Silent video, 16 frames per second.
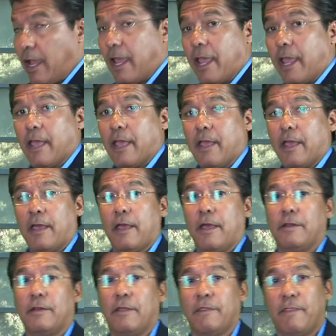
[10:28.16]

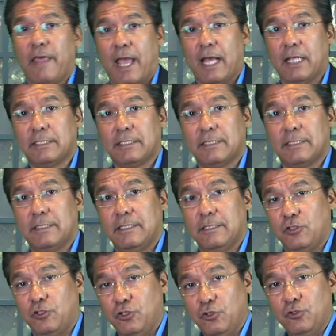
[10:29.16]
And that's the
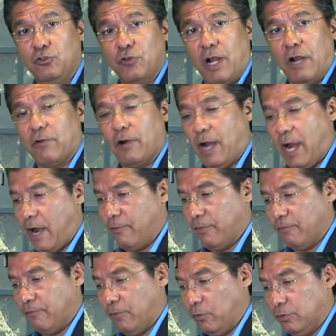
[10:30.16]
new driver
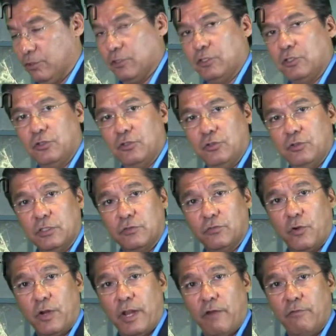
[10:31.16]
hiring folder. You do this
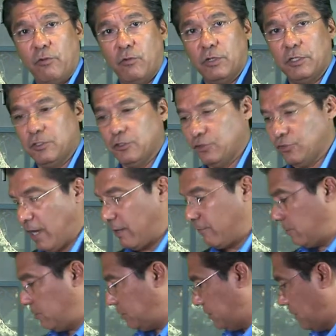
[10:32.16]
for every one of your
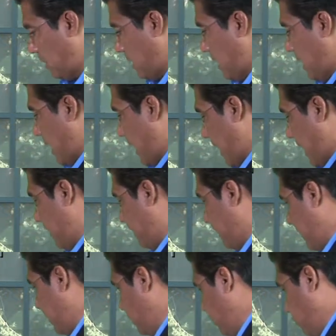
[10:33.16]
drivers, and
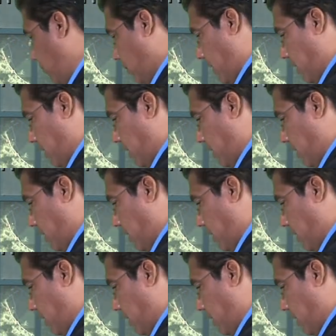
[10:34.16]
then you